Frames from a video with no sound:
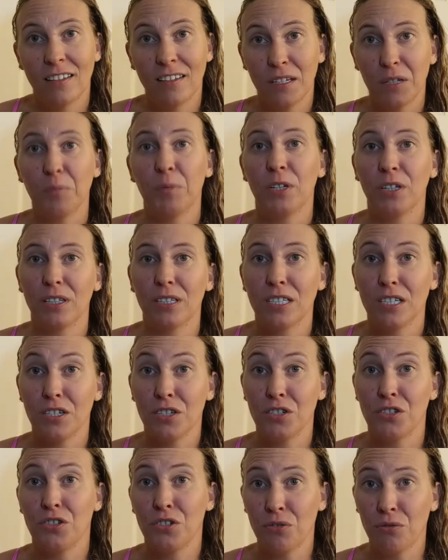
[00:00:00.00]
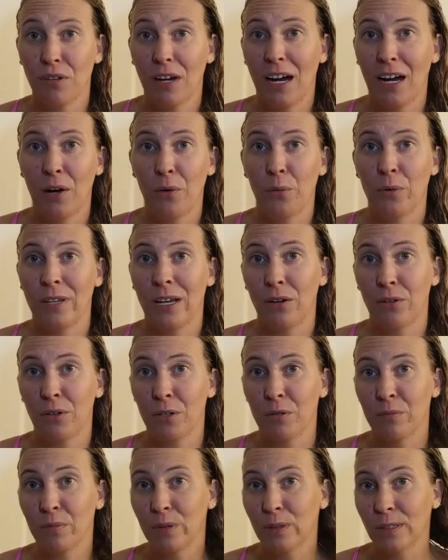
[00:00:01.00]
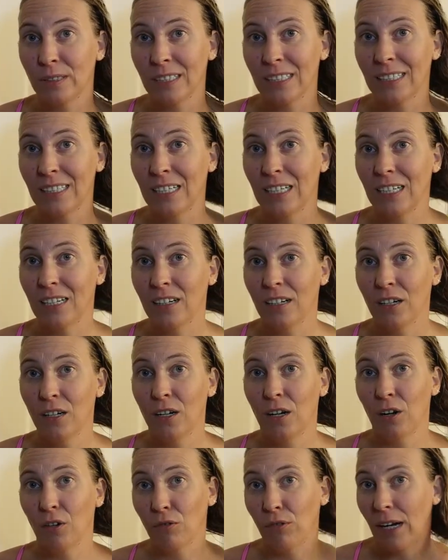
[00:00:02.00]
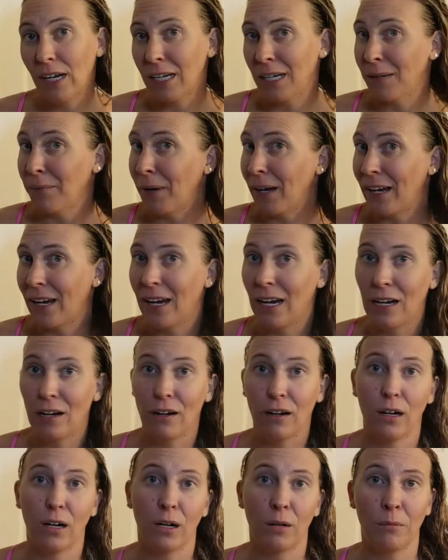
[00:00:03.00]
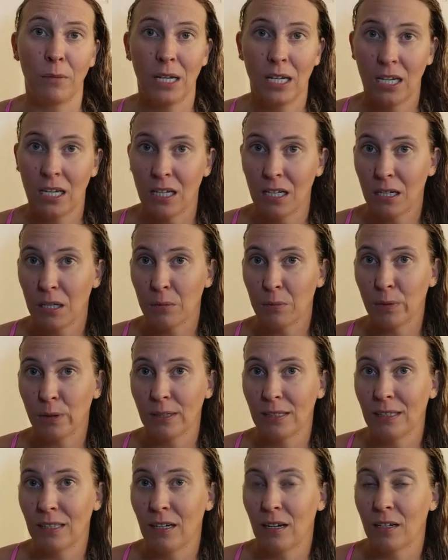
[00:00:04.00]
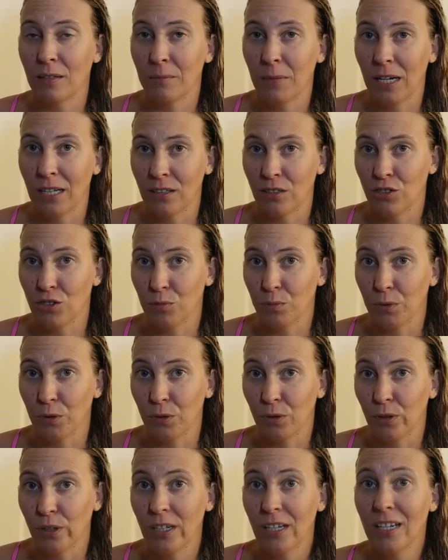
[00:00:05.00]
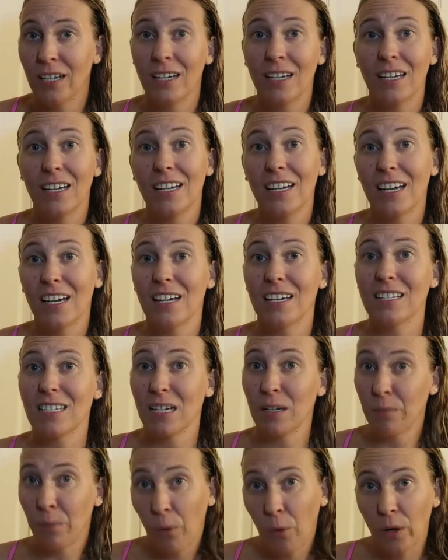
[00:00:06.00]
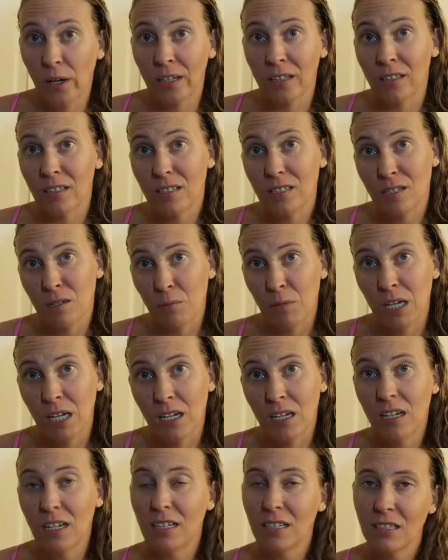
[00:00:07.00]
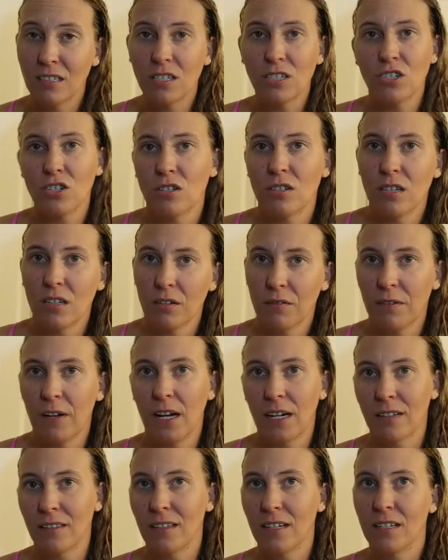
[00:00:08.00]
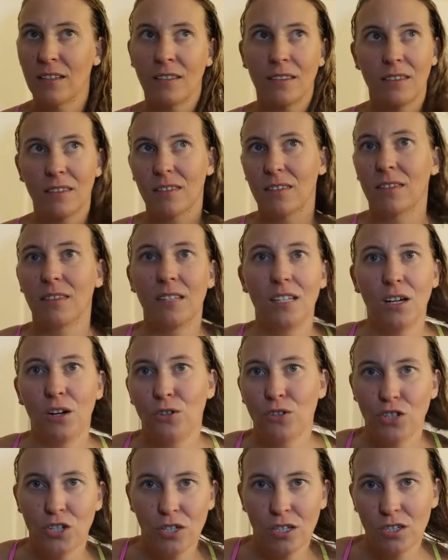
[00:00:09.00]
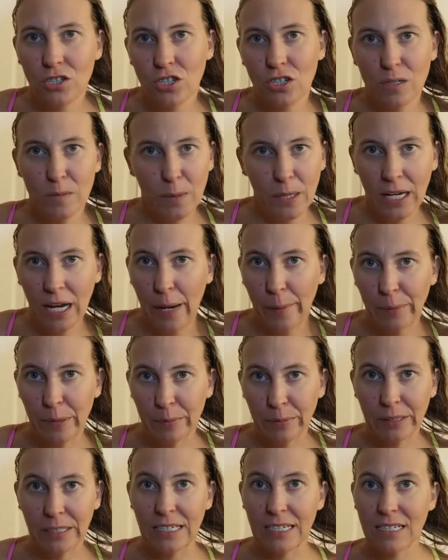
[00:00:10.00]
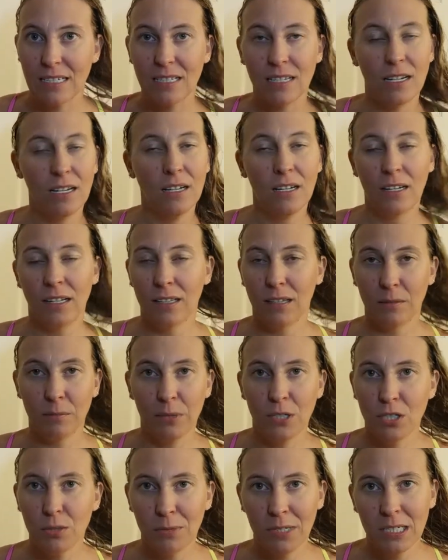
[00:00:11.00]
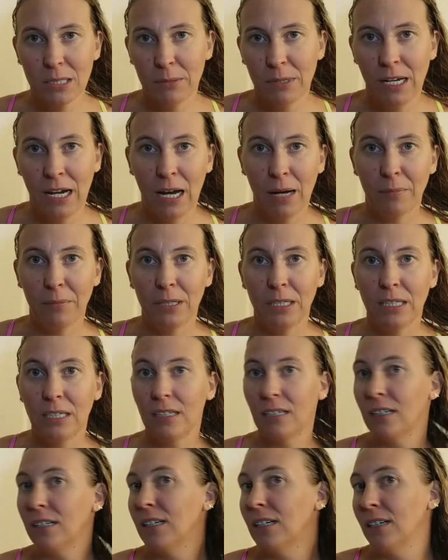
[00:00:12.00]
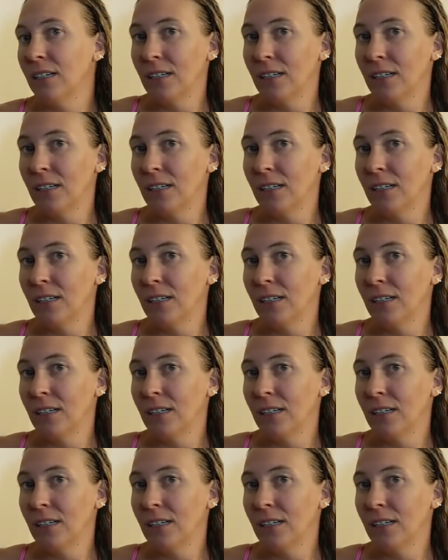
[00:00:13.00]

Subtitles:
the ability to do that without completely wrecking my hair or making it completely unmanageable is important to me, in addition to the fact that the ocean is just my happy place. The beach makes me happy.